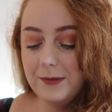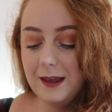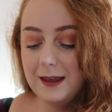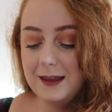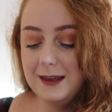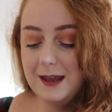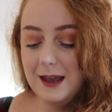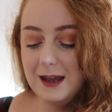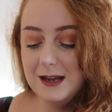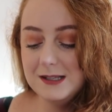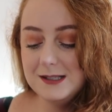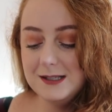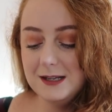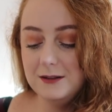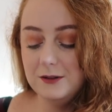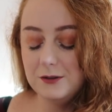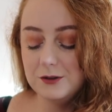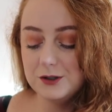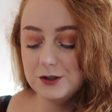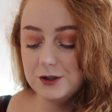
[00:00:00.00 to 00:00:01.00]
Encased
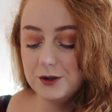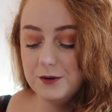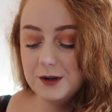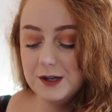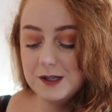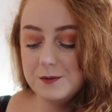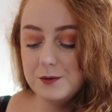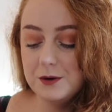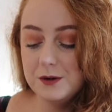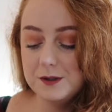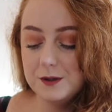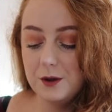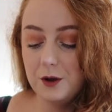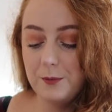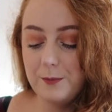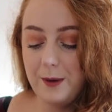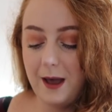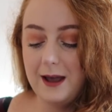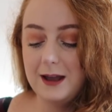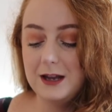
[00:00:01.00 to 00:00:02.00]
in luxurious rose
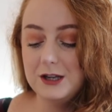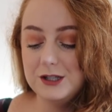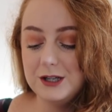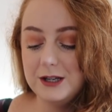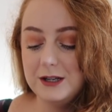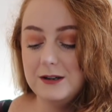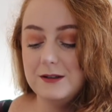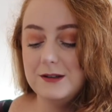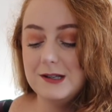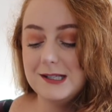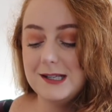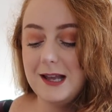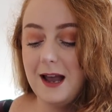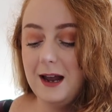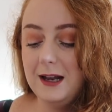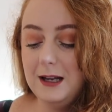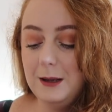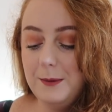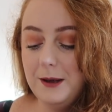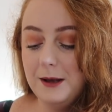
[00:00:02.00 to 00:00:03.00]
gold packaging, this
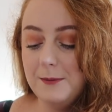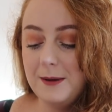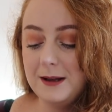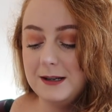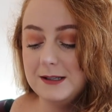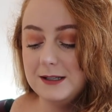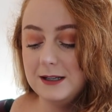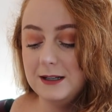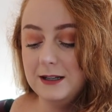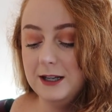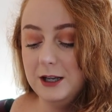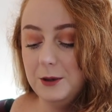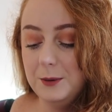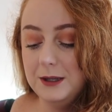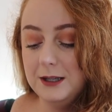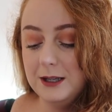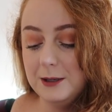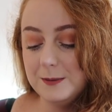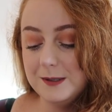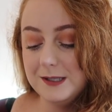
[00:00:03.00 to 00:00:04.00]
highly pigmented
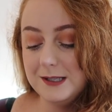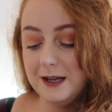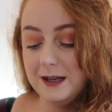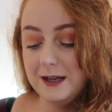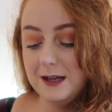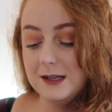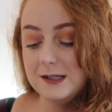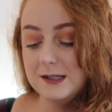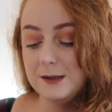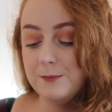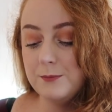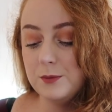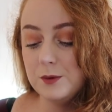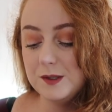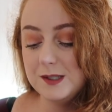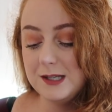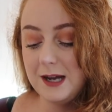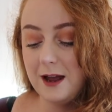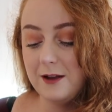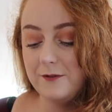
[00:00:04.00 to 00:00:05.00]
liquid lipstick is a
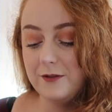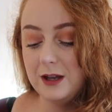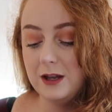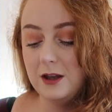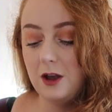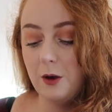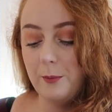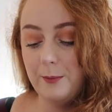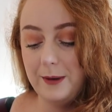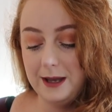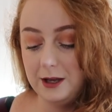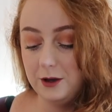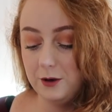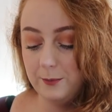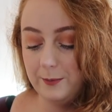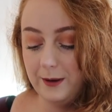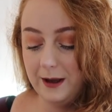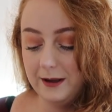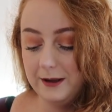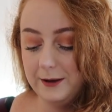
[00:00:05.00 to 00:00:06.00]
must-have in your
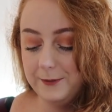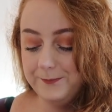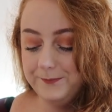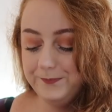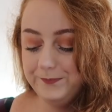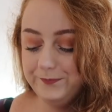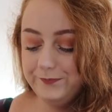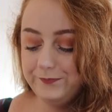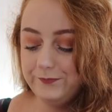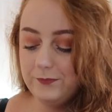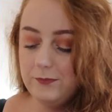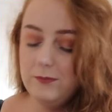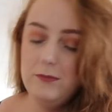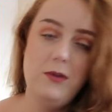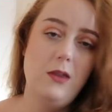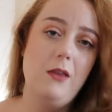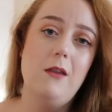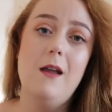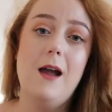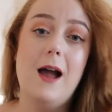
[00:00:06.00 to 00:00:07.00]
makeup bag.
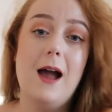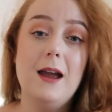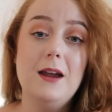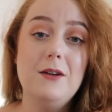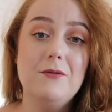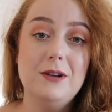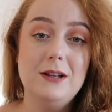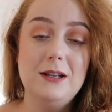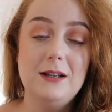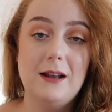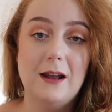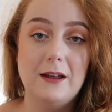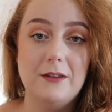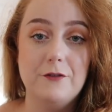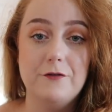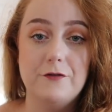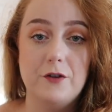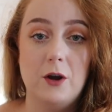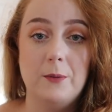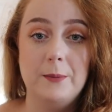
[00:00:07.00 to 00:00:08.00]
I really like
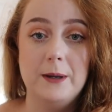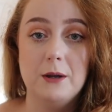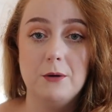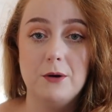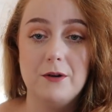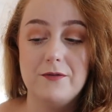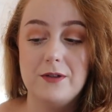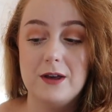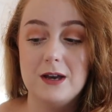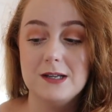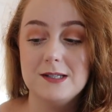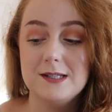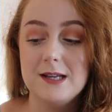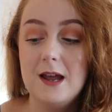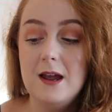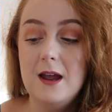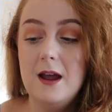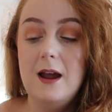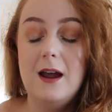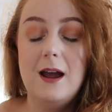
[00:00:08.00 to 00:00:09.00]
the formula of this.
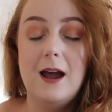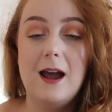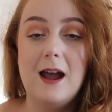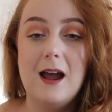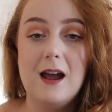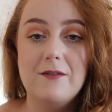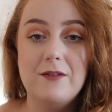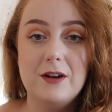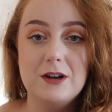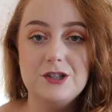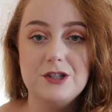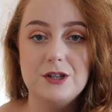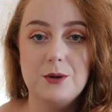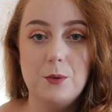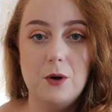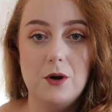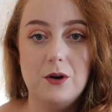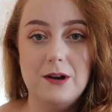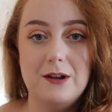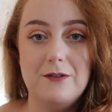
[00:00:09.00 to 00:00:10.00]
I have actually
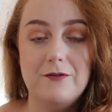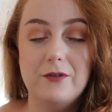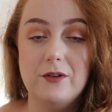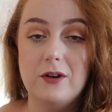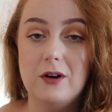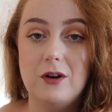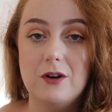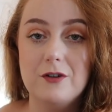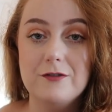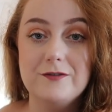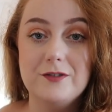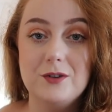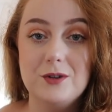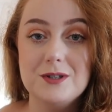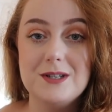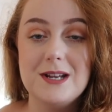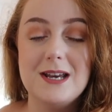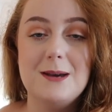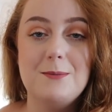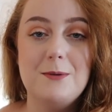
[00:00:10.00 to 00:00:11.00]
worn it for a
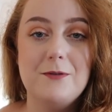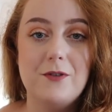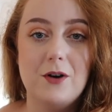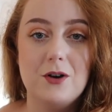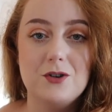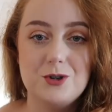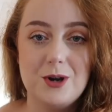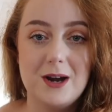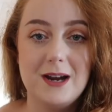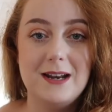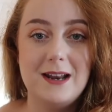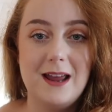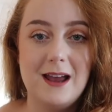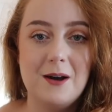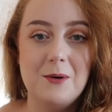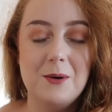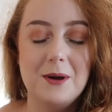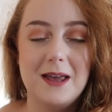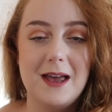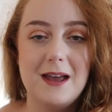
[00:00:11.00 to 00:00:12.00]
full day before trying it
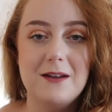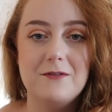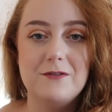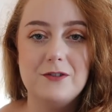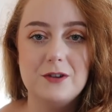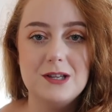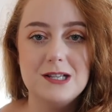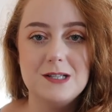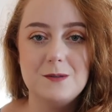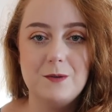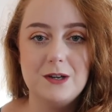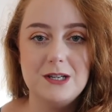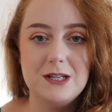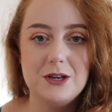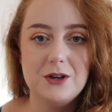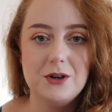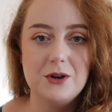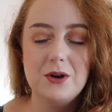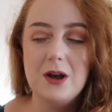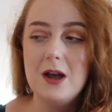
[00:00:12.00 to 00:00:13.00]
out again for this
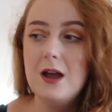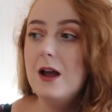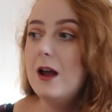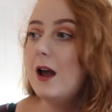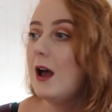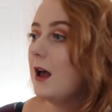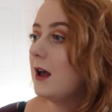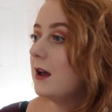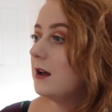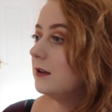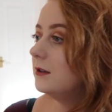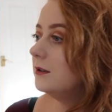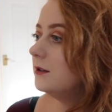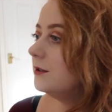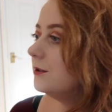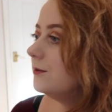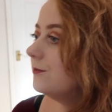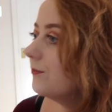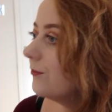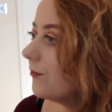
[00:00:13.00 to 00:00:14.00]
video,
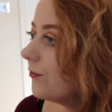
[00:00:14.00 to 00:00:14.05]
and